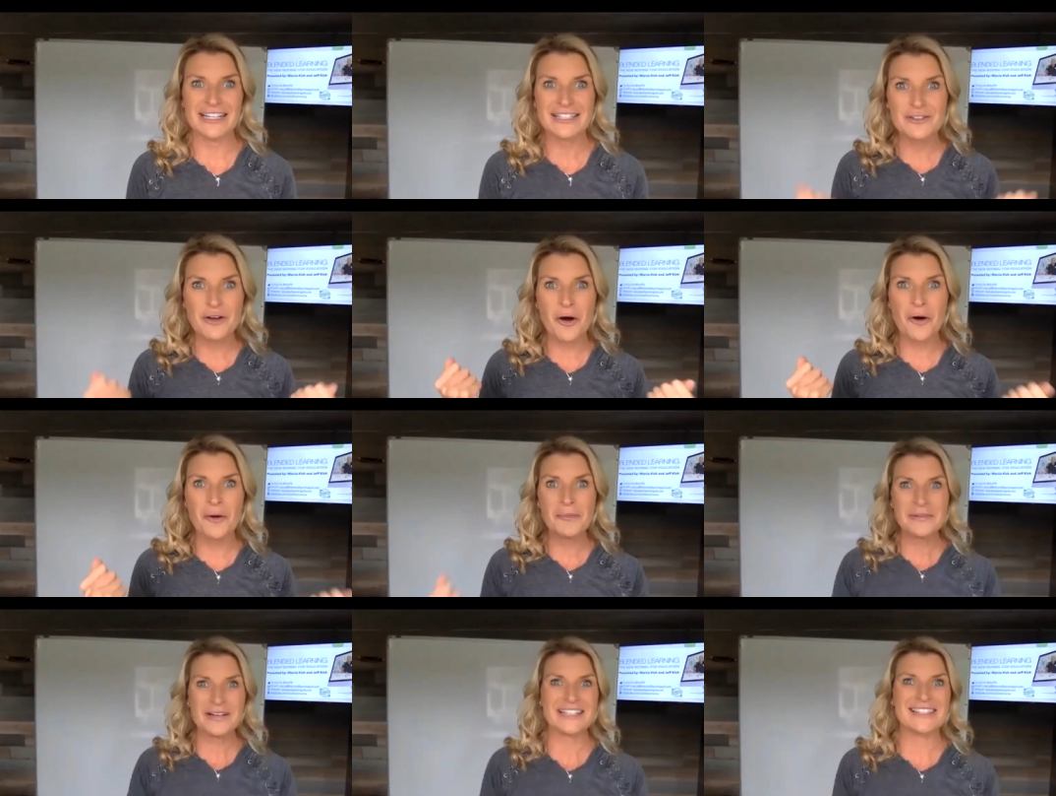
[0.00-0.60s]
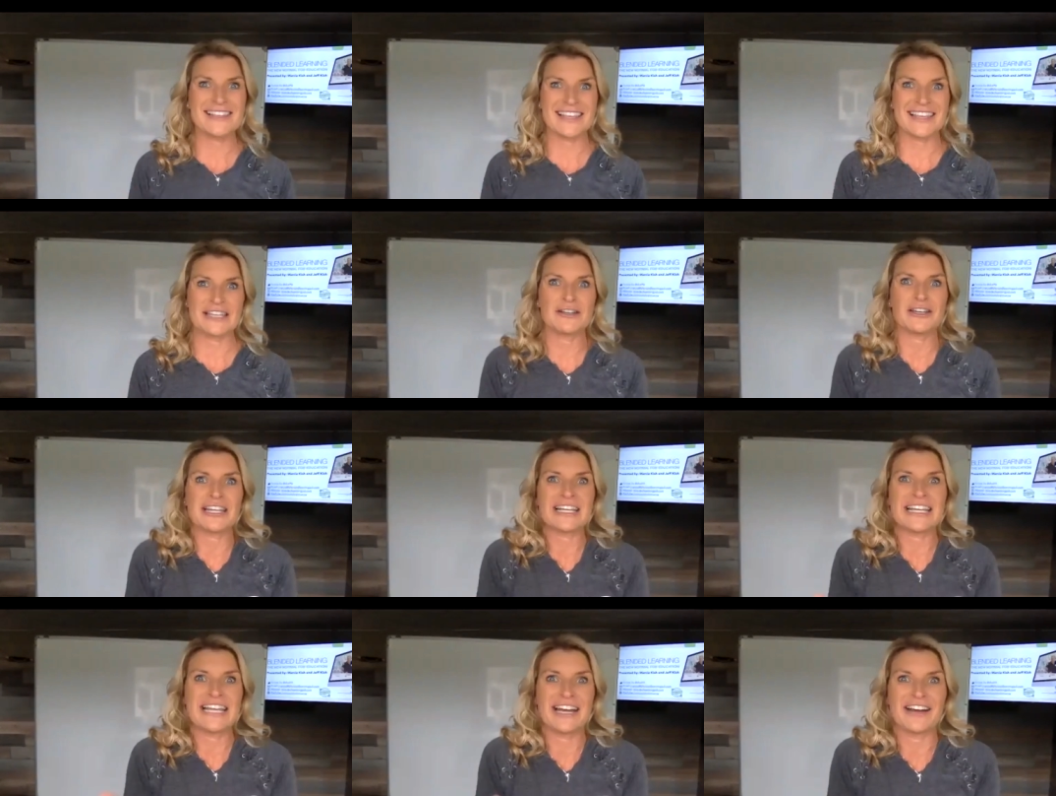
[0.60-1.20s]
It's almost like you
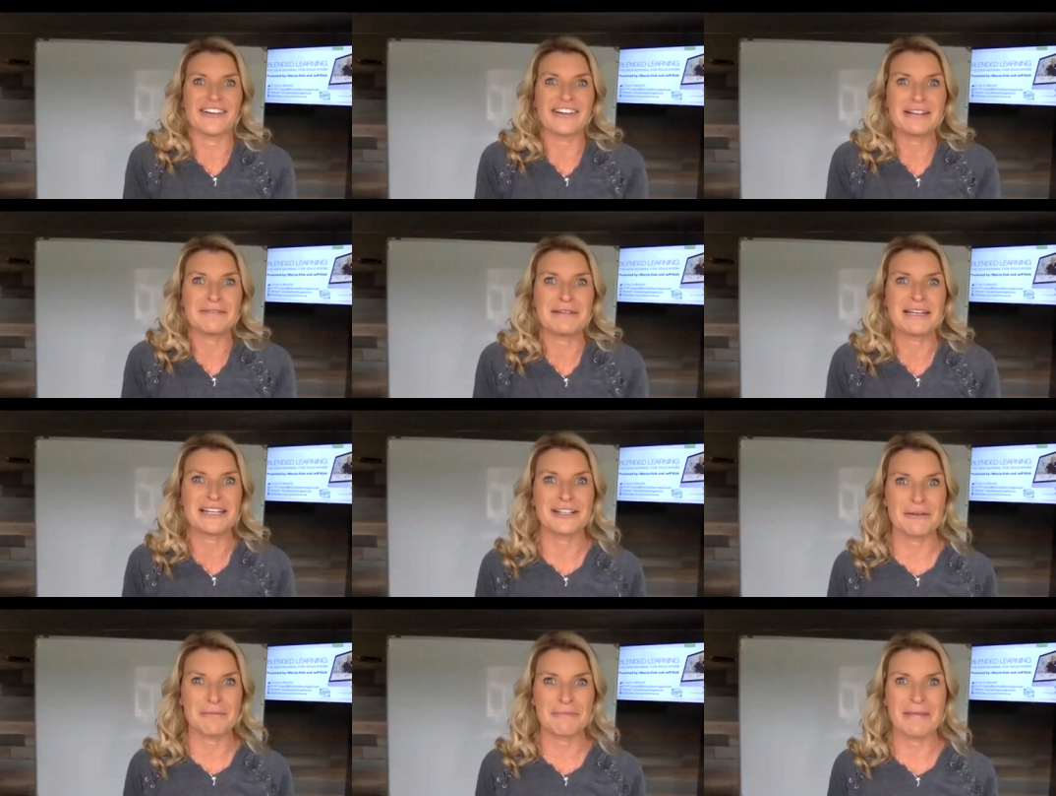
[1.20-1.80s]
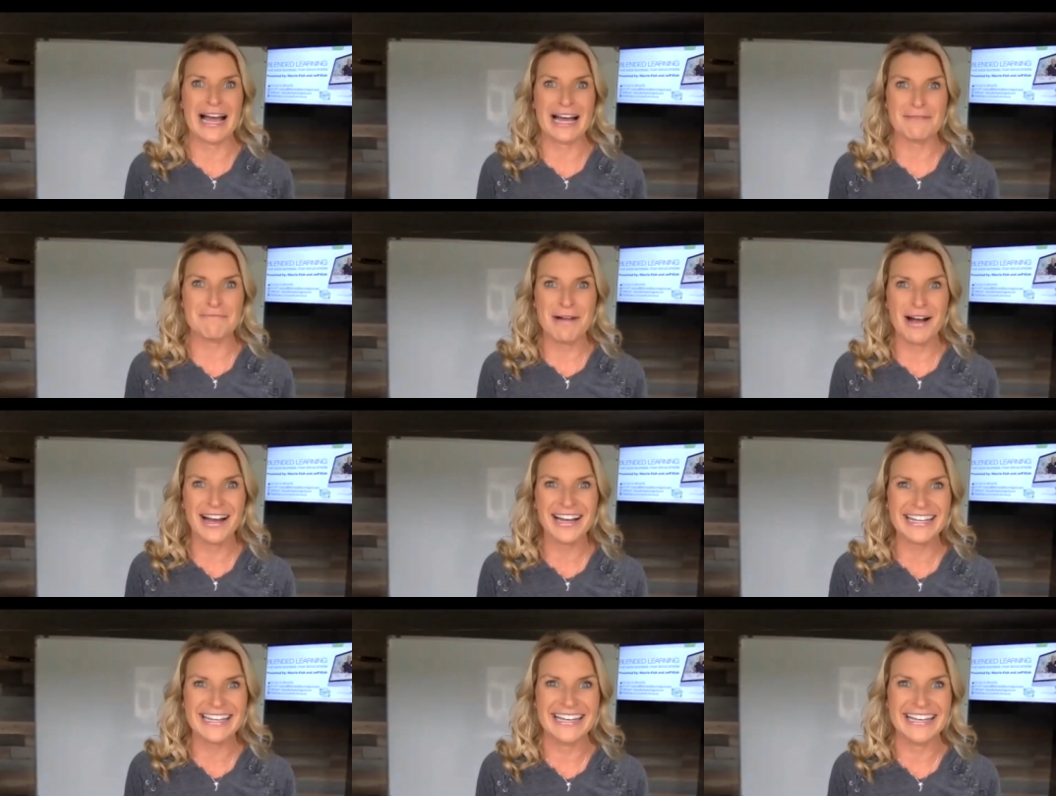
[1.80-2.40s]
get to carry me in your back
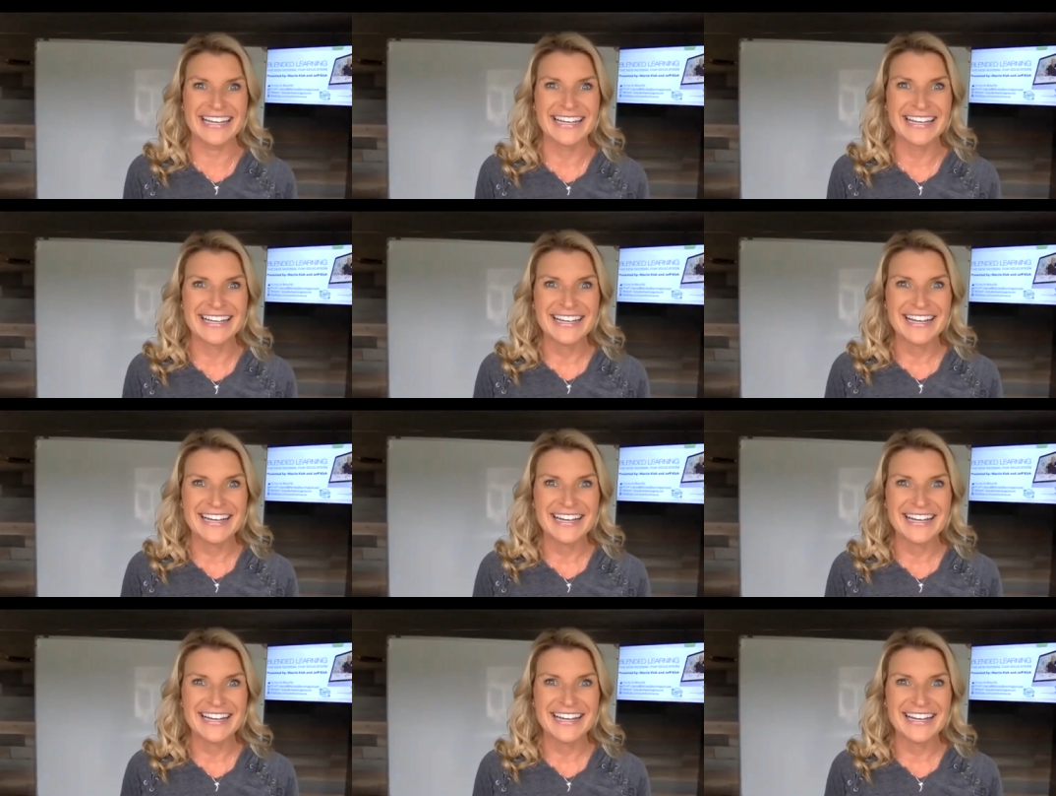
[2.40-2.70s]
pocket.